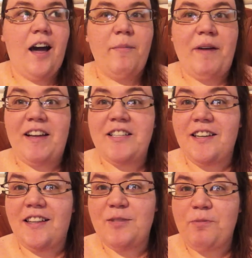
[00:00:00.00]
Um, I've actually
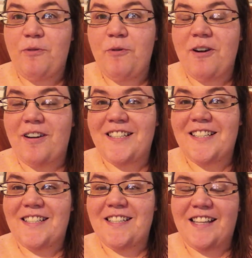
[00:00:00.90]
done this before. This
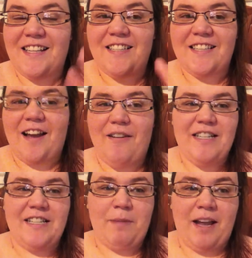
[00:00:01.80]
is this is how I
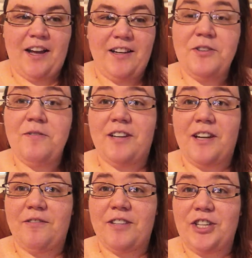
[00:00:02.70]
did my audition
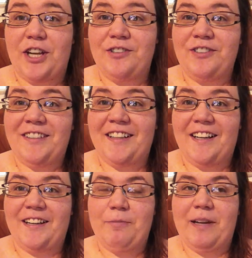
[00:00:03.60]
video for the channel
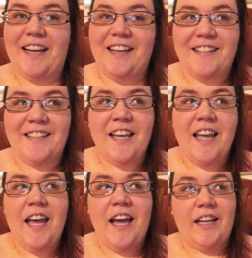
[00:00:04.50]
uh, because
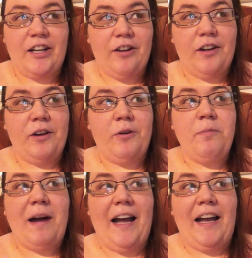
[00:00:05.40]
a year ago
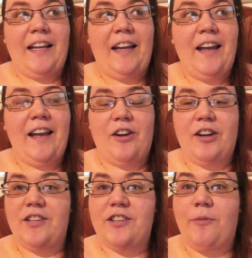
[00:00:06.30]
my air
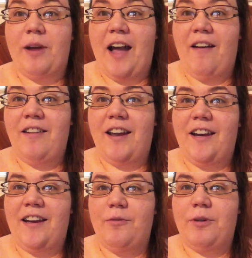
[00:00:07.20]
conditioning went out
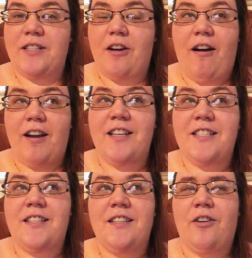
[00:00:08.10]
and it was
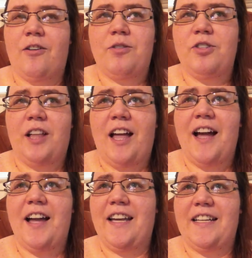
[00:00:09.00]
August or
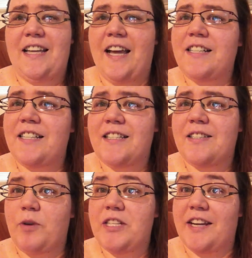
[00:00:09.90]
July in
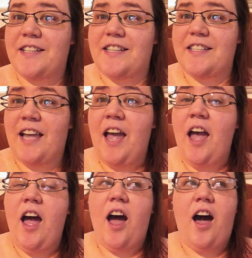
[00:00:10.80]
Texas, West Texas,
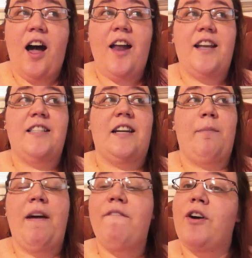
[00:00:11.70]
hot as an
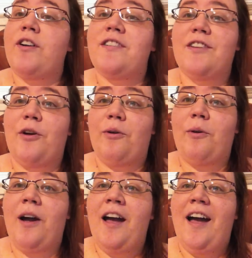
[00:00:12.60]
MFer.
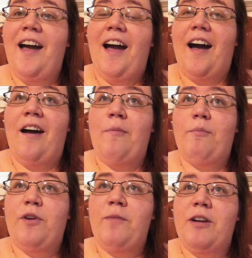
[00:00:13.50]
So um,
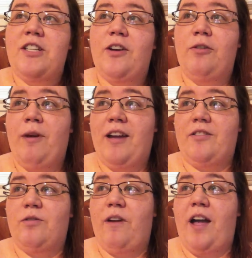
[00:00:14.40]
pretty much the only way I could
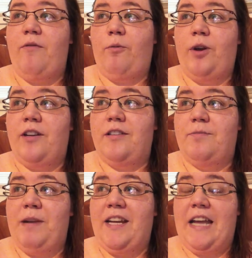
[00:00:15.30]
survive was
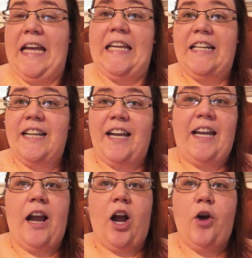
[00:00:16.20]
being naked and
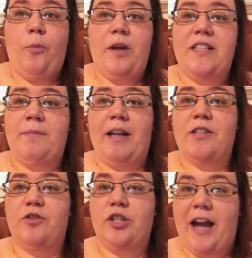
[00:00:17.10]
taking copious amounts
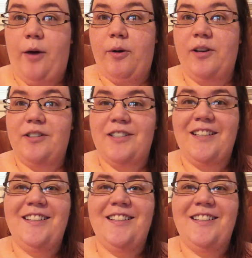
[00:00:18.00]
of showers.